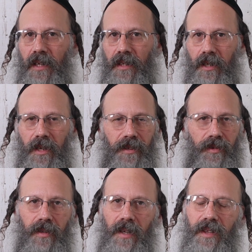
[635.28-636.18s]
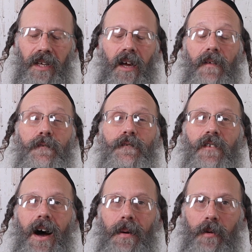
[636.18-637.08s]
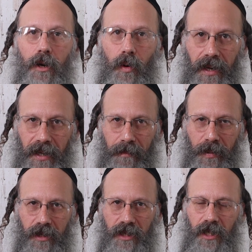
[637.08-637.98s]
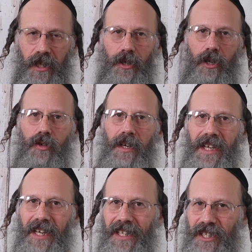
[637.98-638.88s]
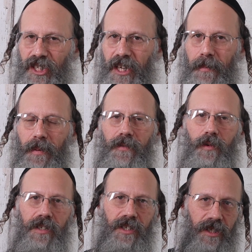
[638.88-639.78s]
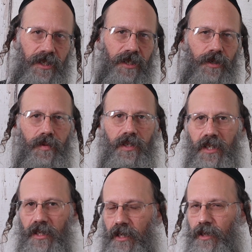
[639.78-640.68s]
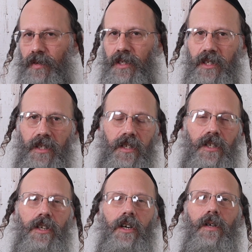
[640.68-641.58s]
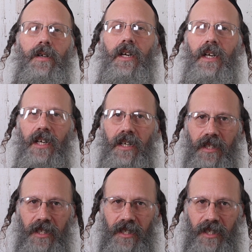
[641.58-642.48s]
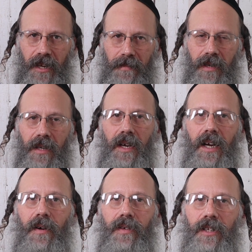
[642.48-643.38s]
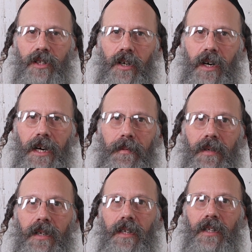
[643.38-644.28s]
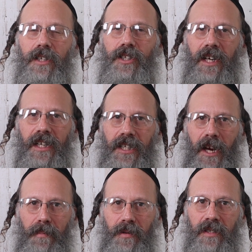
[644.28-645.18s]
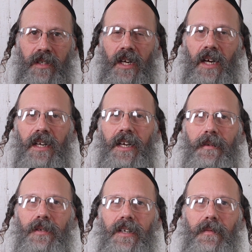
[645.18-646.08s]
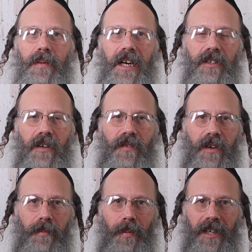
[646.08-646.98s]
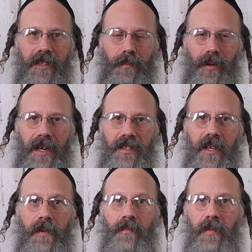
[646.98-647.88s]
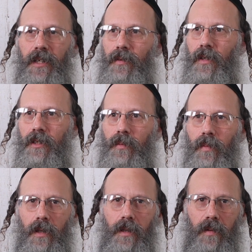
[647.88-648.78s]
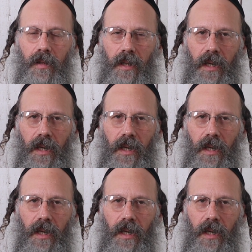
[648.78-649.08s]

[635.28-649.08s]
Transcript: You get through that thing far more quicker, because you're not trying to get each step of a resistance. No, you just accept it. And within time, the change happens, and you're able to come back to a very pleasant place. And you realize, whoa,